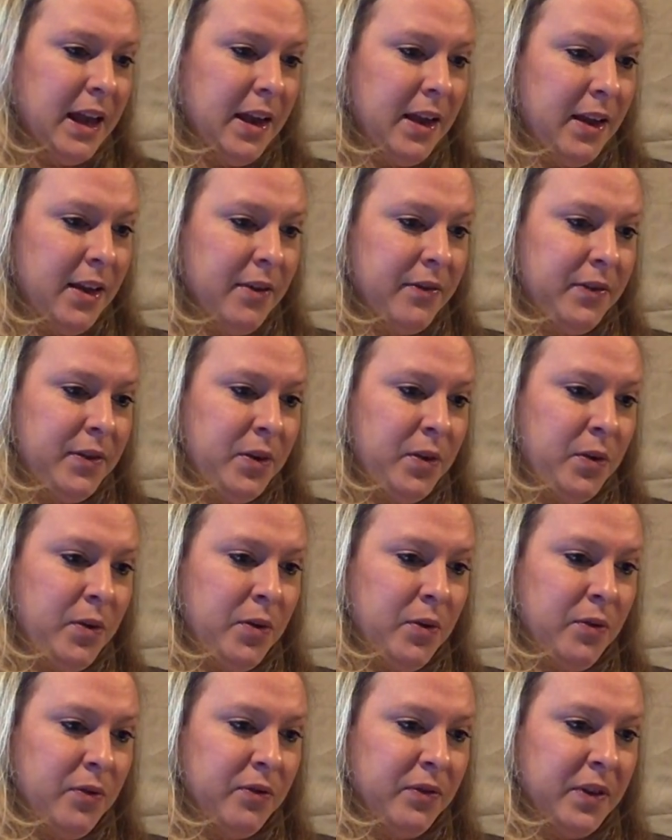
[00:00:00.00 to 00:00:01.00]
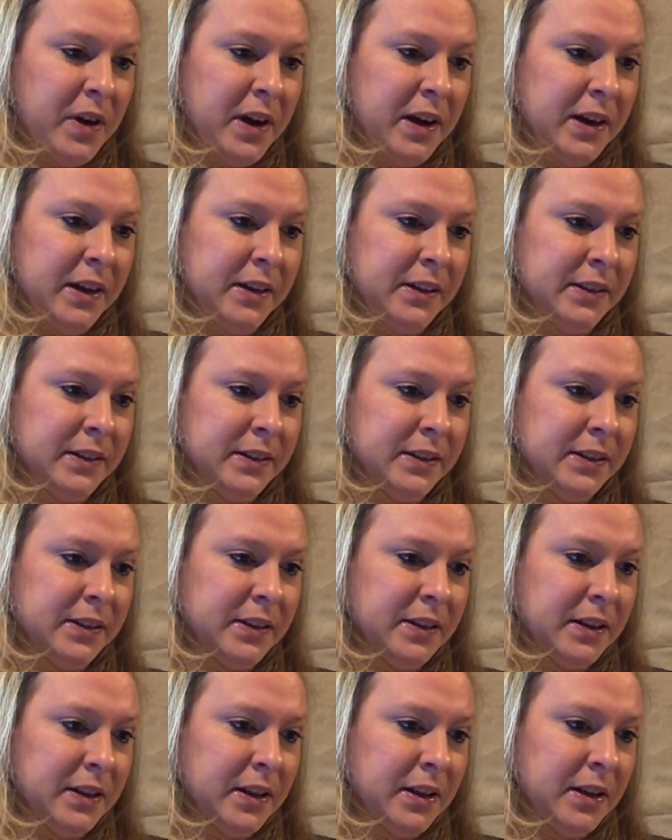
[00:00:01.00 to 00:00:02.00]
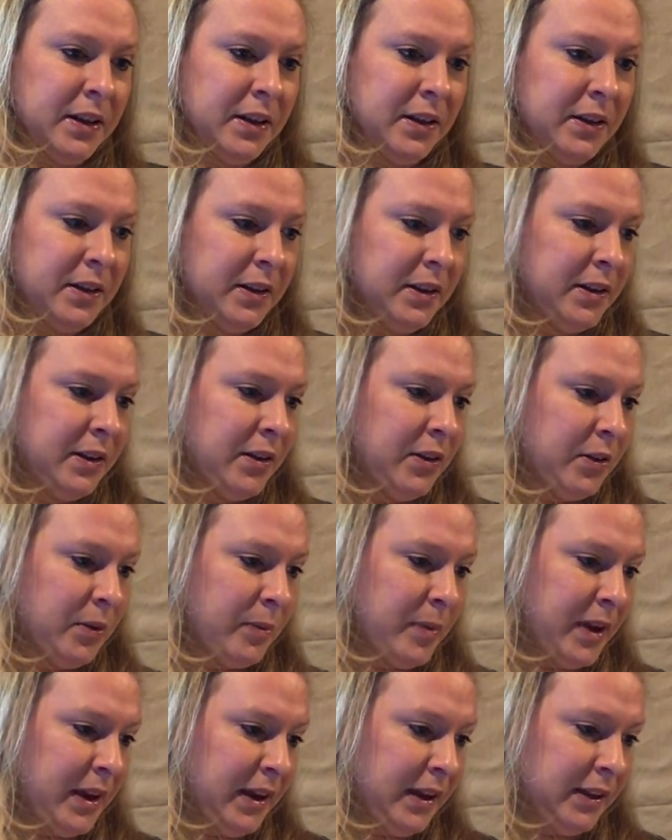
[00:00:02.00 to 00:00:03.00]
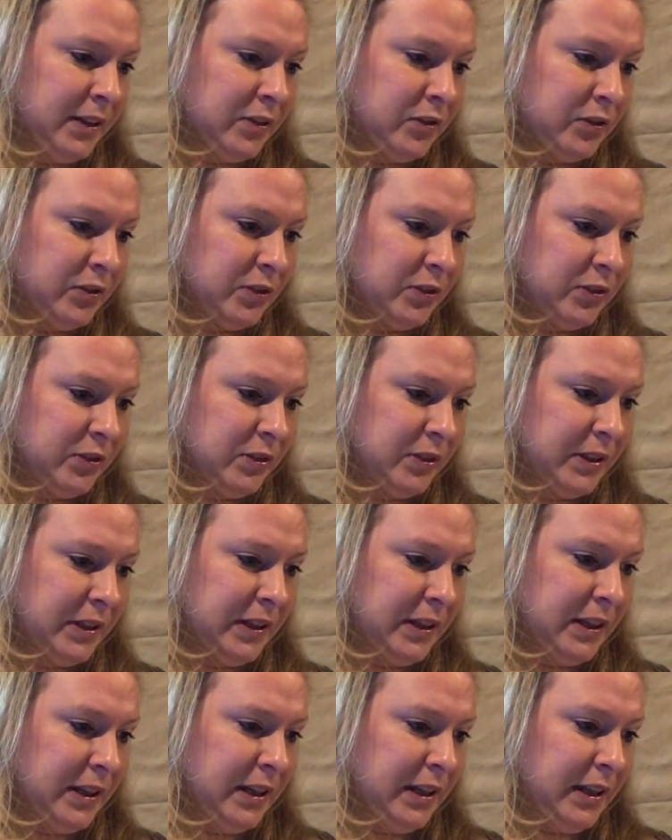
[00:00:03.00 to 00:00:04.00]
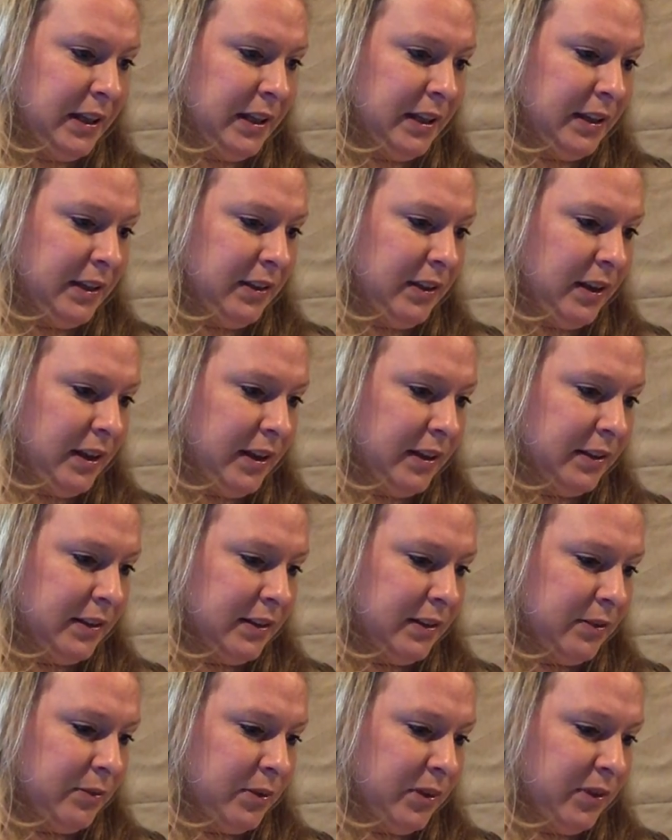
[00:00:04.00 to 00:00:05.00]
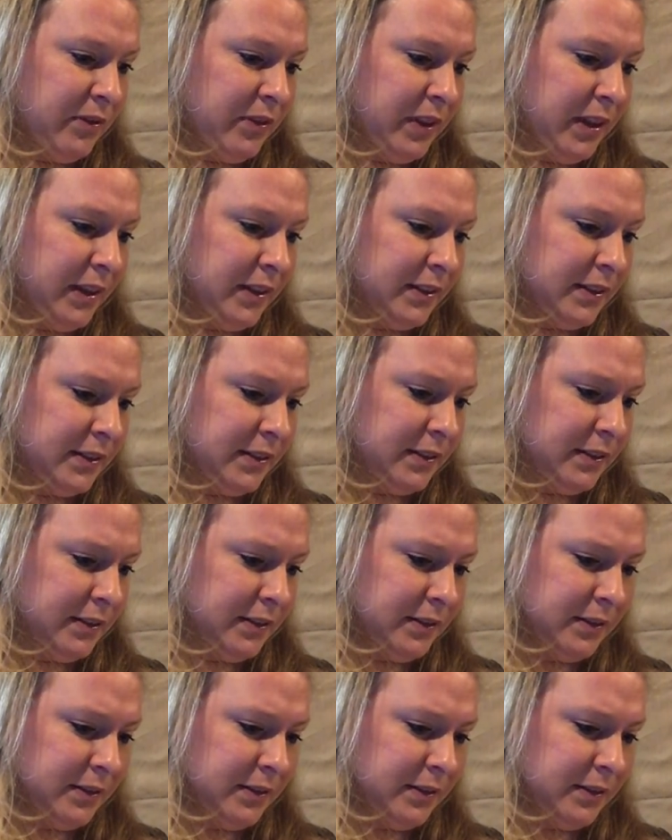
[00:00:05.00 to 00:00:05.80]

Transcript: If you find another page that reflects